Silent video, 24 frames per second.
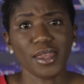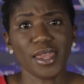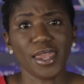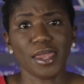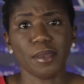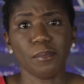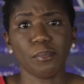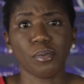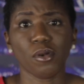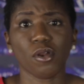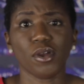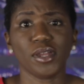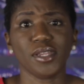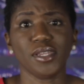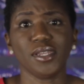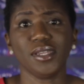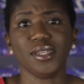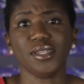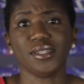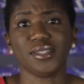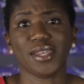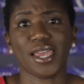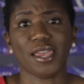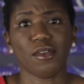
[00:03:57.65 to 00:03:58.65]

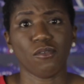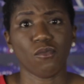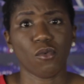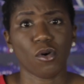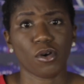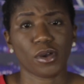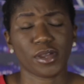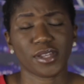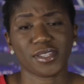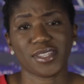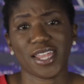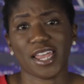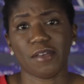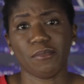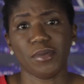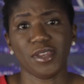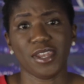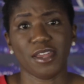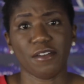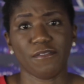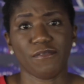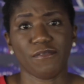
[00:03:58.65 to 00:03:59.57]
employees and workers that have been